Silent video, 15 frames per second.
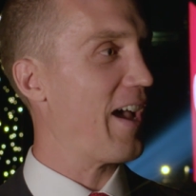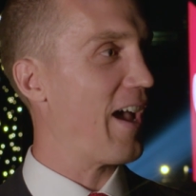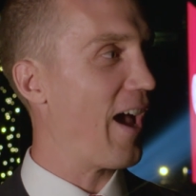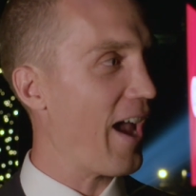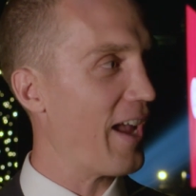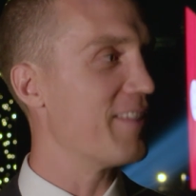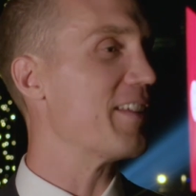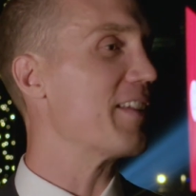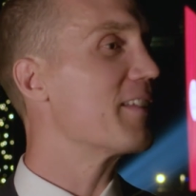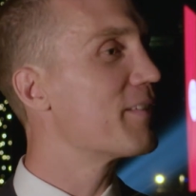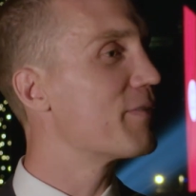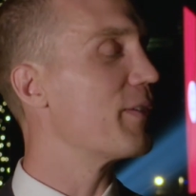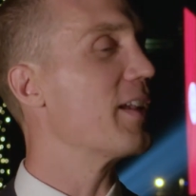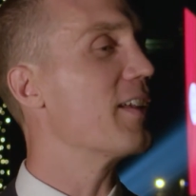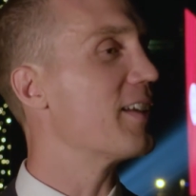I had
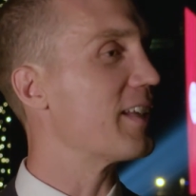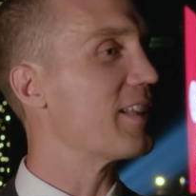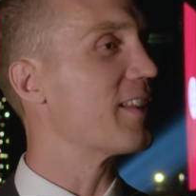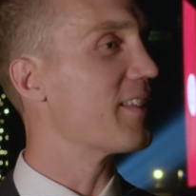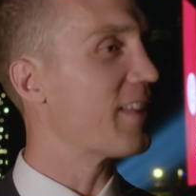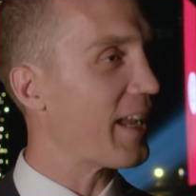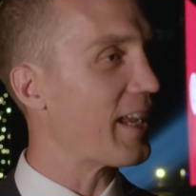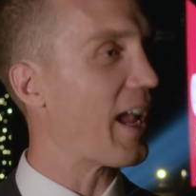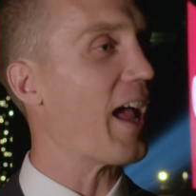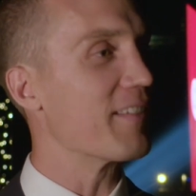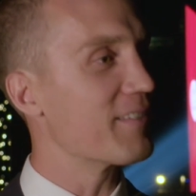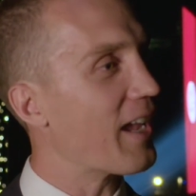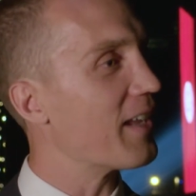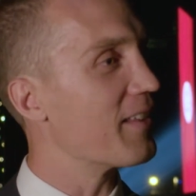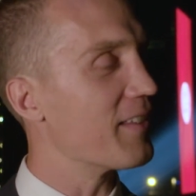this feeling that they
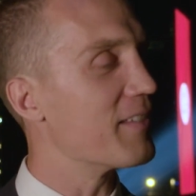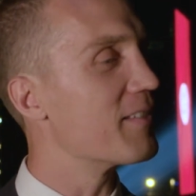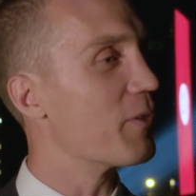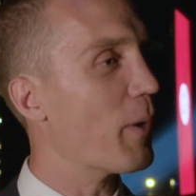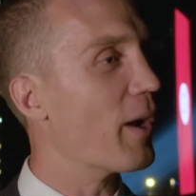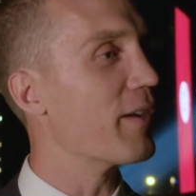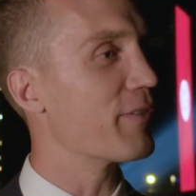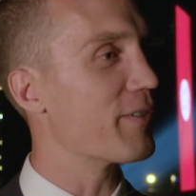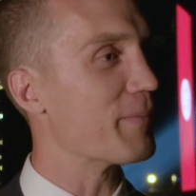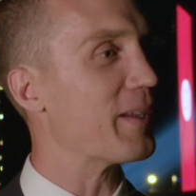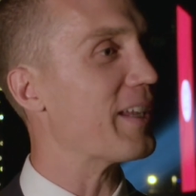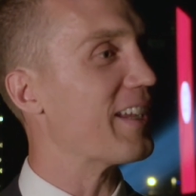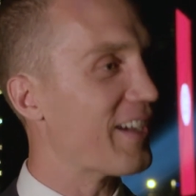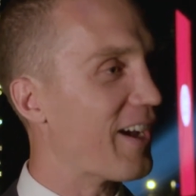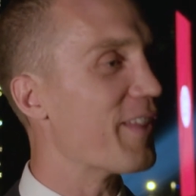can't take this away from
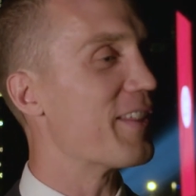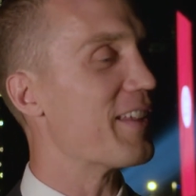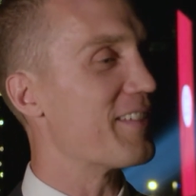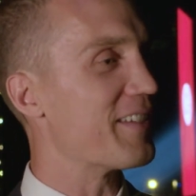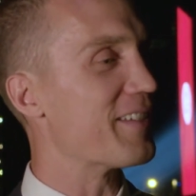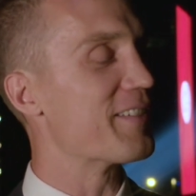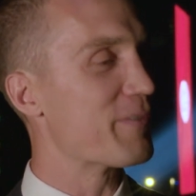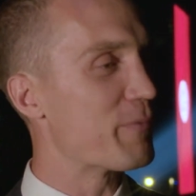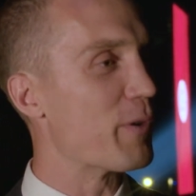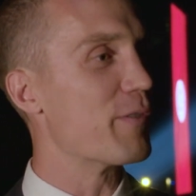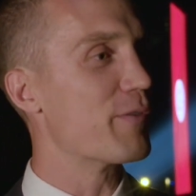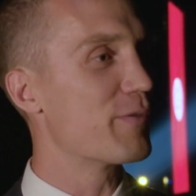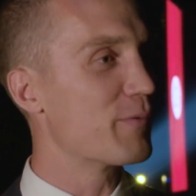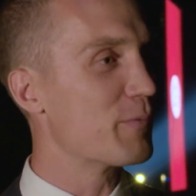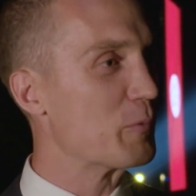me. Like,
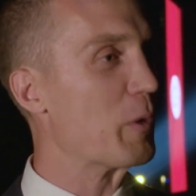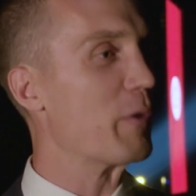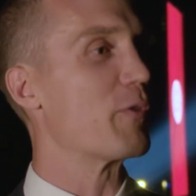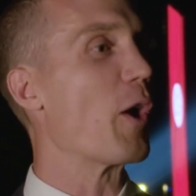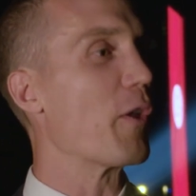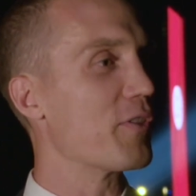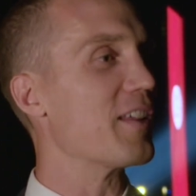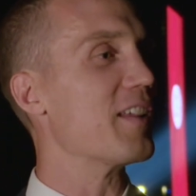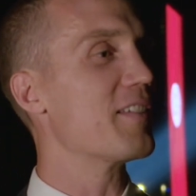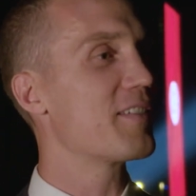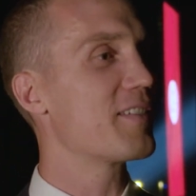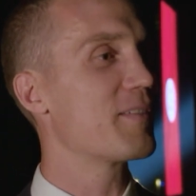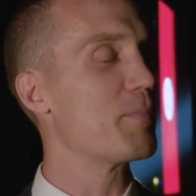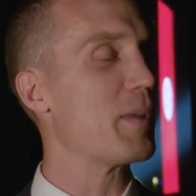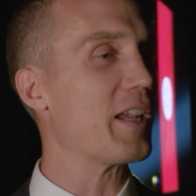we've got
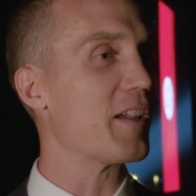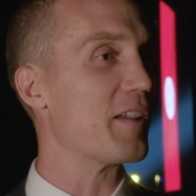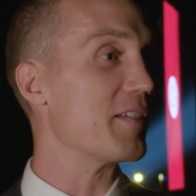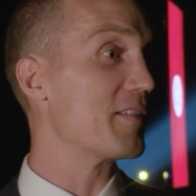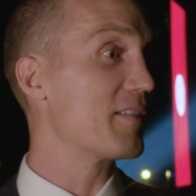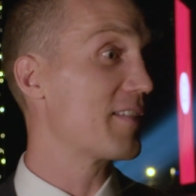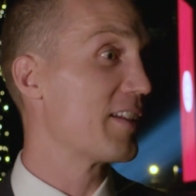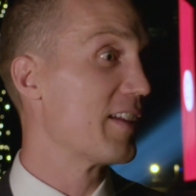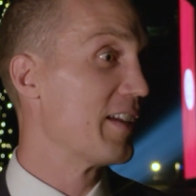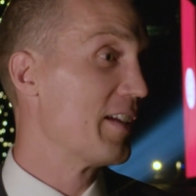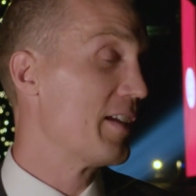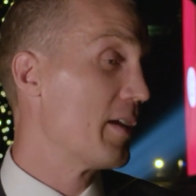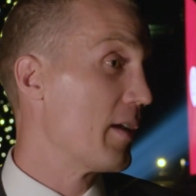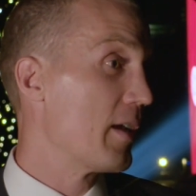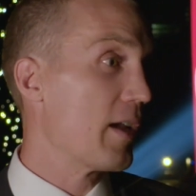this, because
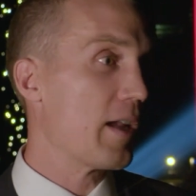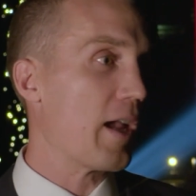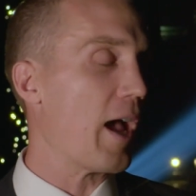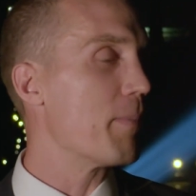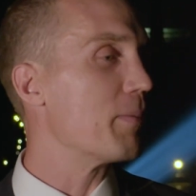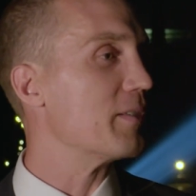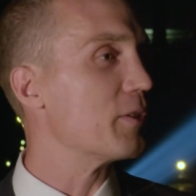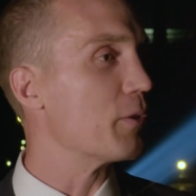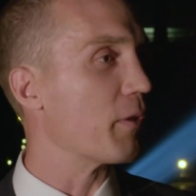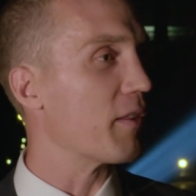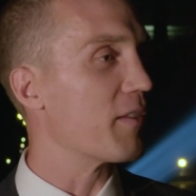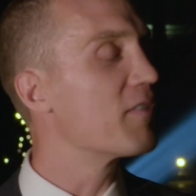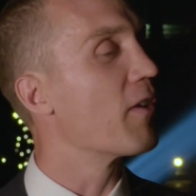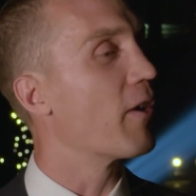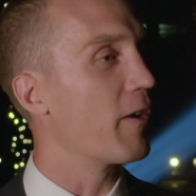up until
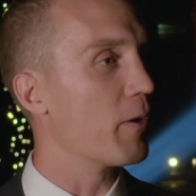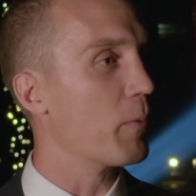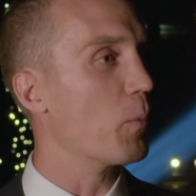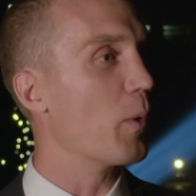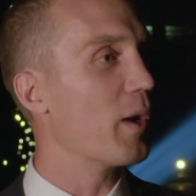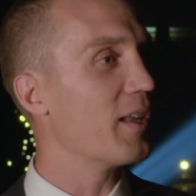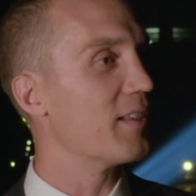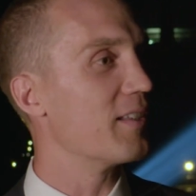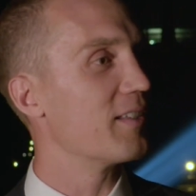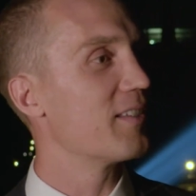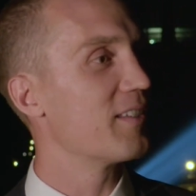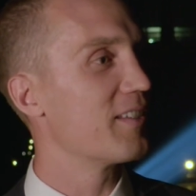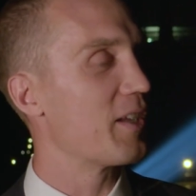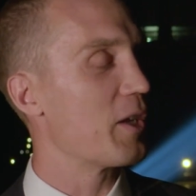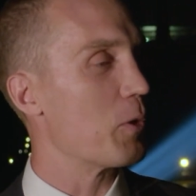the siren went,
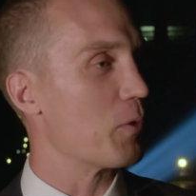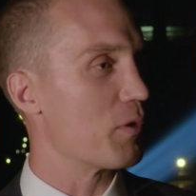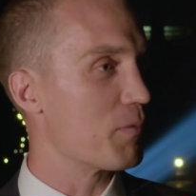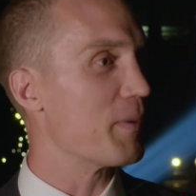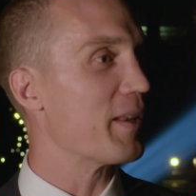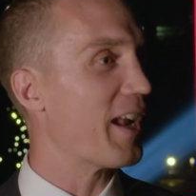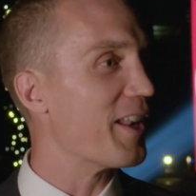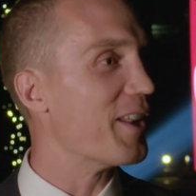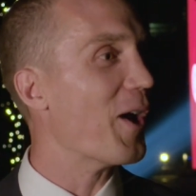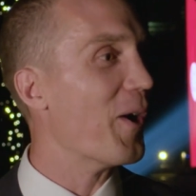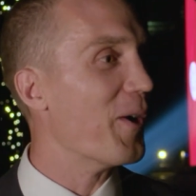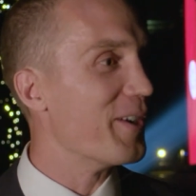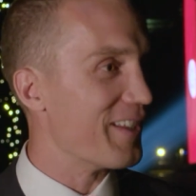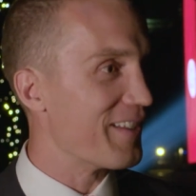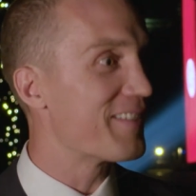it was a bit
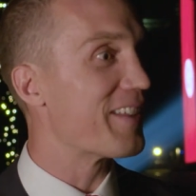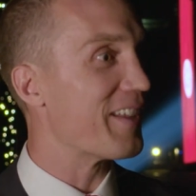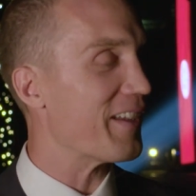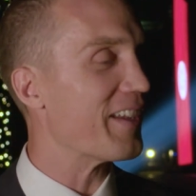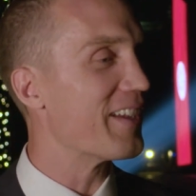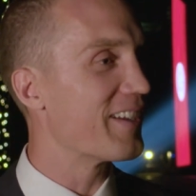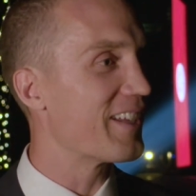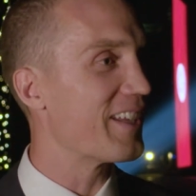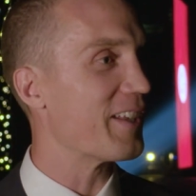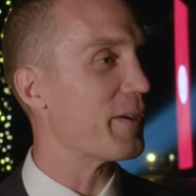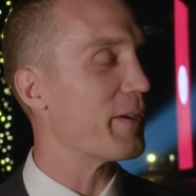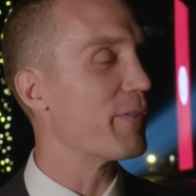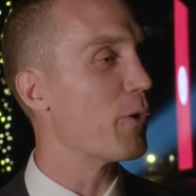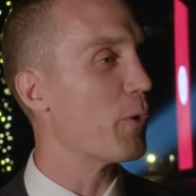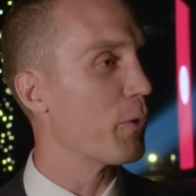unknown as to
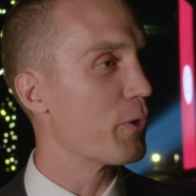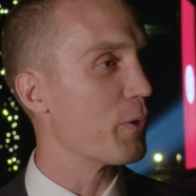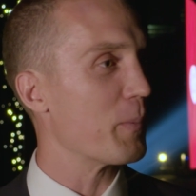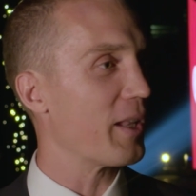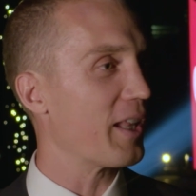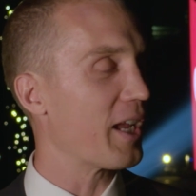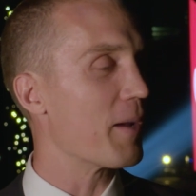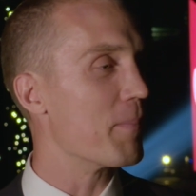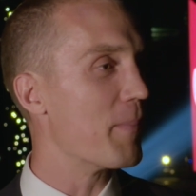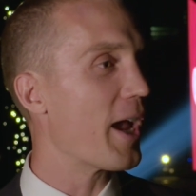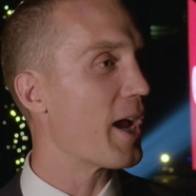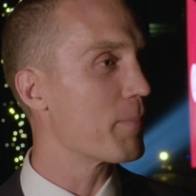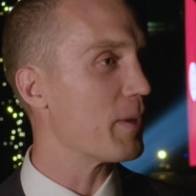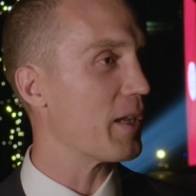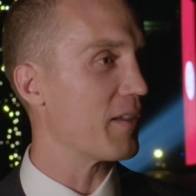if Hawthorn were to come
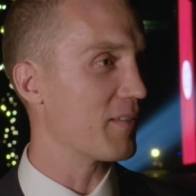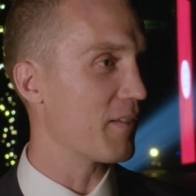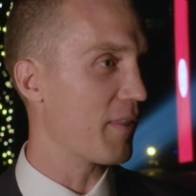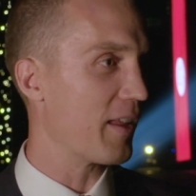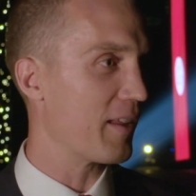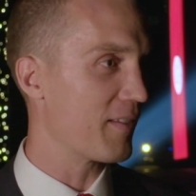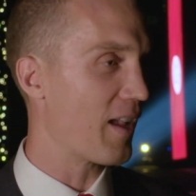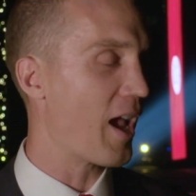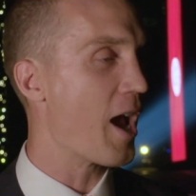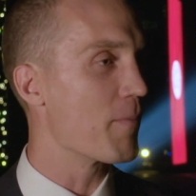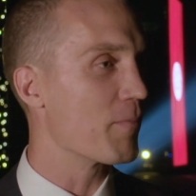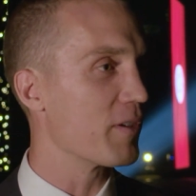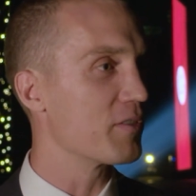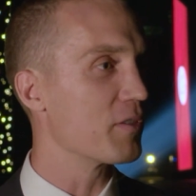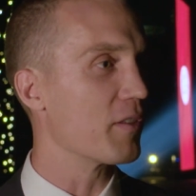back because of this
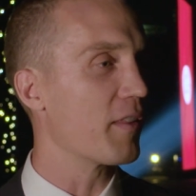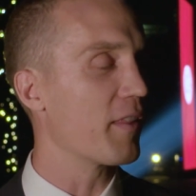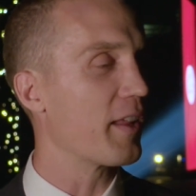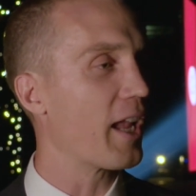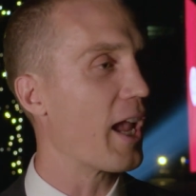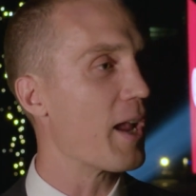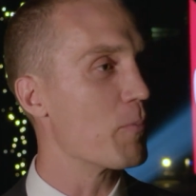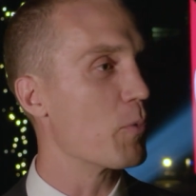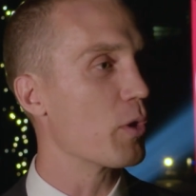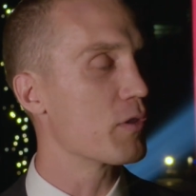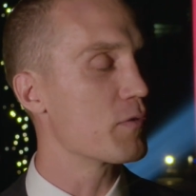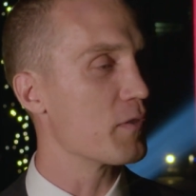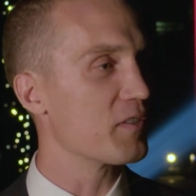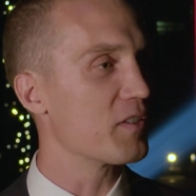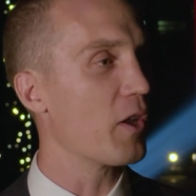arm wrestle that the game
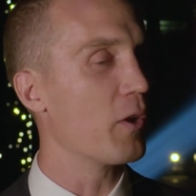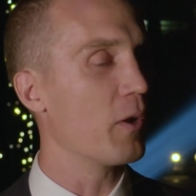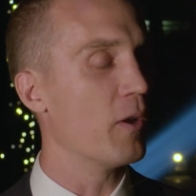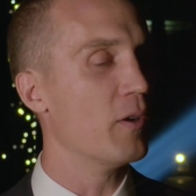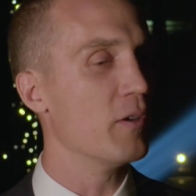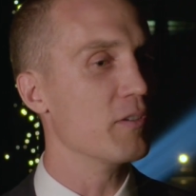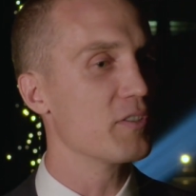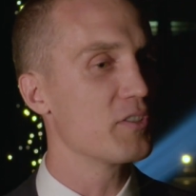was for so long.